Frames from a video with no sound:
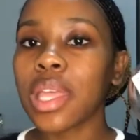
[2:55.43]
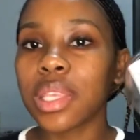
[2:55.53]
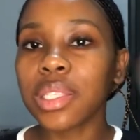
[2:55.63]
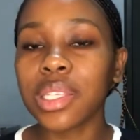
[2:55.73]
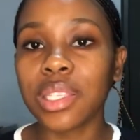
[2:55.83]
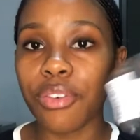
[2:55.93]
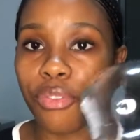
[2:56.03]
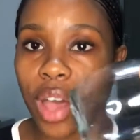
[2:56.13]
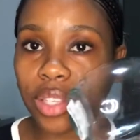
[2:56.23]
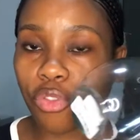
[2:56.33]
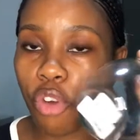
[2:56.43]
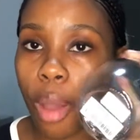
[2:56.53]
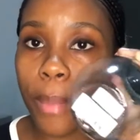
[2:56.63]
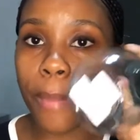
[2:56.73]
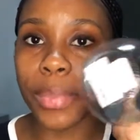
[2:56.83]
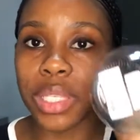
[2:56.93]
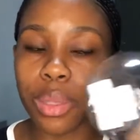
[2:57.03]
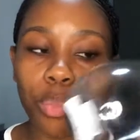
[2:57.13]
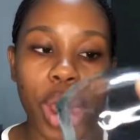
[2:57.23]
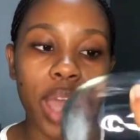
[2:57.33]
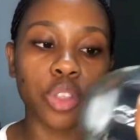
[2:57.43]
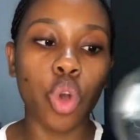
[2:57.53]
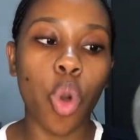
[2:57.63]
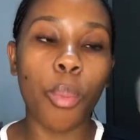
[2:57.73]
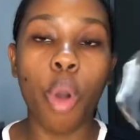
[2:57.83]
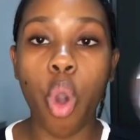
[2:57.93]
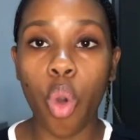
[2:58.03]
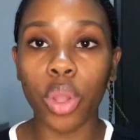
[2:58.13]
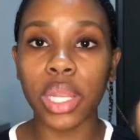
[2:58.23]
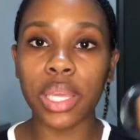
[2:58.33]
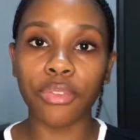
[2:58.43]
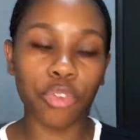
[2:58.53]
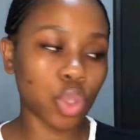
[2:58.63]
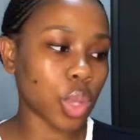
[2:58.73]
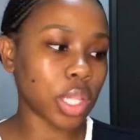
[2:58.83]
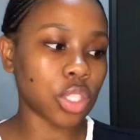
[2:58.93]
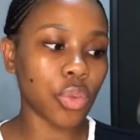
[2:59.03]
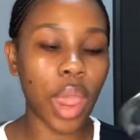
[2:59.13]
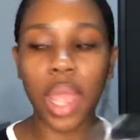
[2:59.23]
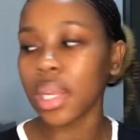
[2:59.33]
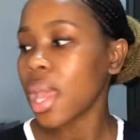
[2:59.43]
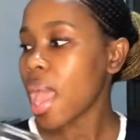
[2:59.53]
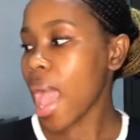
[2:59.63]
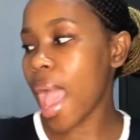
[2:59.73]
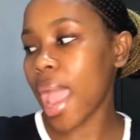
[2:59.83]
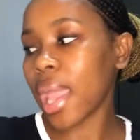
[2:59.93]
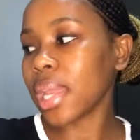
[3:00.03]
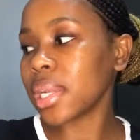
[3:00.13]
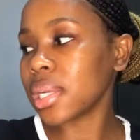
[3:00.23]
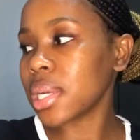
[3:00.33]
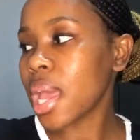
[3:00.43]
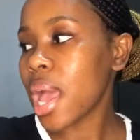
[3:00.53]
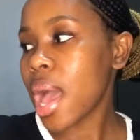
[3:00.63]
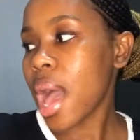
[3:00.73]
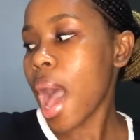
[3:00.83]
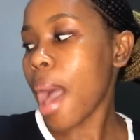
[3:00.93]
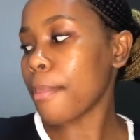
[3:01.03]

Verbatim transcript: this is the vase from mr price home only for 20 rand and i